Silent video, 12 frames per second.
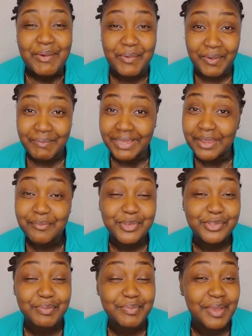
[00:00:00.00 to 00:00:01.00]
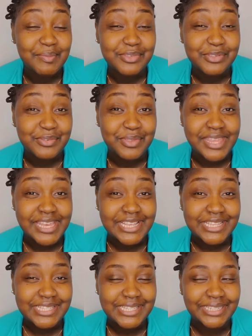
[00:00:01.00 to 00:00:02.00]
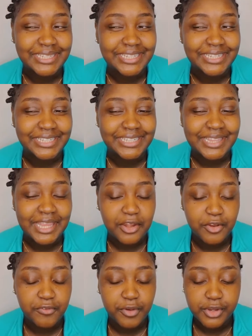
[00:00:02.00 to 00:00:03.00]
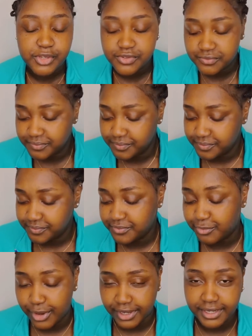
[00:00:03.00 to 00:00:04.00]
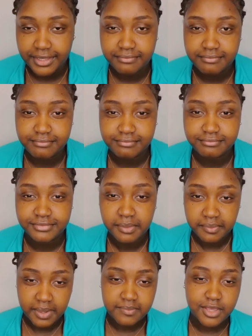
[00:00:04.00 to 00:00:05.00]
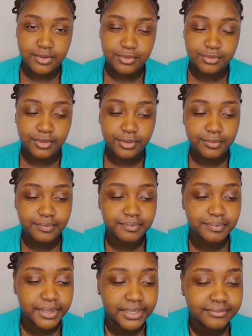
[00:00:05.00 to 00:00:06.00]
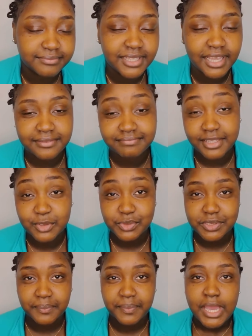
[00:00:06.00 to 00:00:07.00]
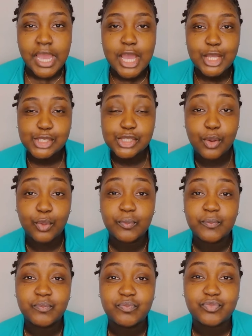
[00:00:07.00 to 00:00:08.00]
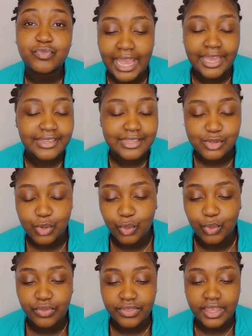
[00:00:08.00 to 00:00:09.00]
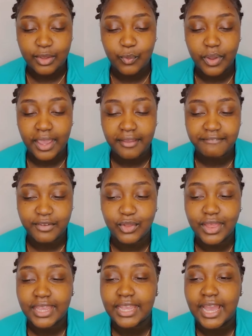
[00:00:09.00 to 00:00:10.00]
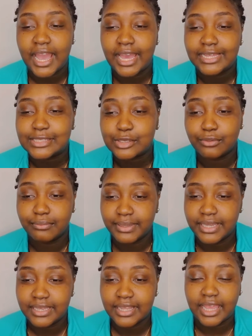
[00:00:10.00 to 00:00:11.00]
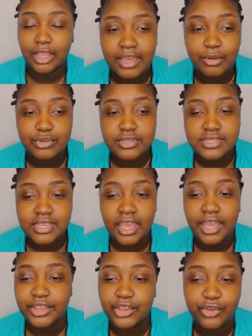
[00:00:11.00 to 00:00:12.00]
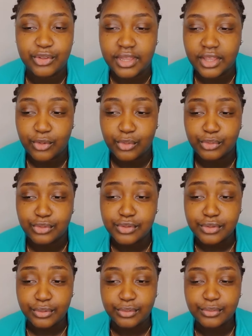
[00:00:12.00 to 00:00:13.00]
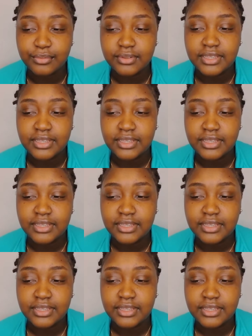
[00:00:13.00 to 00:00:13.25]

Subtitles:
well, my neighbors sometimes do things that are not very friendly. Sometimes I do it too, but yeah, that's what's up. So I had this whole thing where I felt like I had to compete. Like, I would say a year later or 2,